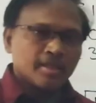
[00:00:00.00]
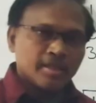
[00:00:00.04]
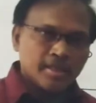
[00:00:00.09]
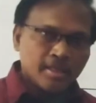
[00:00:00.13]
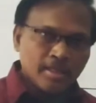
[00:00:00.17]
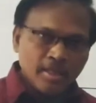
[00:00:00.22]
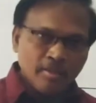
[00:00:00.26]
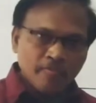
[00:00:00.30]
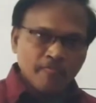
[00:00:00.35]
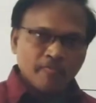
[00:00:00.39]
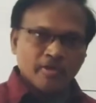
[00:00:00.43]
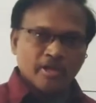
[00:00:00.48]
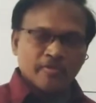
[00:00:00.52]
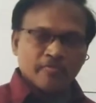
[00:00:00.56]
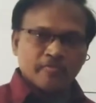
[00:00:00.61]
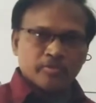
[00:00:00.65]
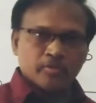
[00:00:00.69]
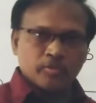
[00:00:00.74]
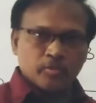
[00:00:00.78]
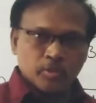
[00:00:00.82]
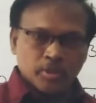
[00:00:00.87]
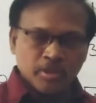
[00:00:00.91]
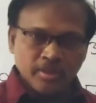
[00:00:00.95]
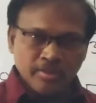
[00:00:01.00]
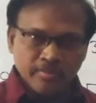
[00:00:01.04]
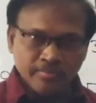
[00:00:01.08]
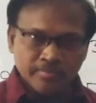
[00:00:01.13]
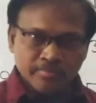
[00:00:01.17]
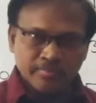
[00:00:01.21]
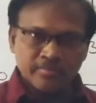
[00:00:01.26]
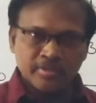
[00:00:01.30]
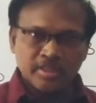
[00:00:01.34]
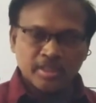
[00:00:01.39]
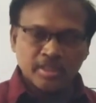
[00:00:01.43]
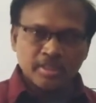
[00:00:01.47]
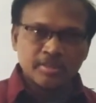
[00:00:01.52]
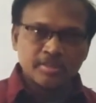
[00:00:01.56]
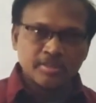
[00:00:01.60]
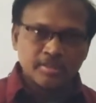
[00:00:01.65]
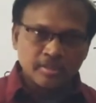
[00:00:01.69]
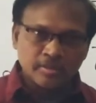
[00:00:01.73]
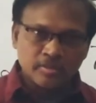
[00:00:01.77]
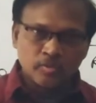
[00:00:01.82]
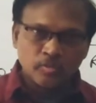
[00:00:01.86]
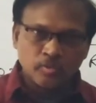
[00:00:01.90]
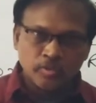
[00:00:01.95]
L5 rule is
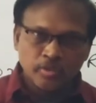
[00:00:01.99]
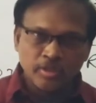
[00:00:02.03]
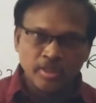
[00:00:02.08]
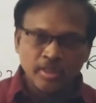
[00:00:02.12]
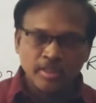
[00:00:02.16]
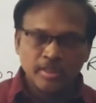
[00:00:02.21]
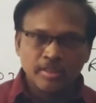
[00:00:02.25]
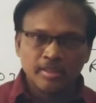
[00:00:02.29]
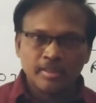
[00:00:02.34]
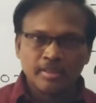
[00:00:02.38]
the rule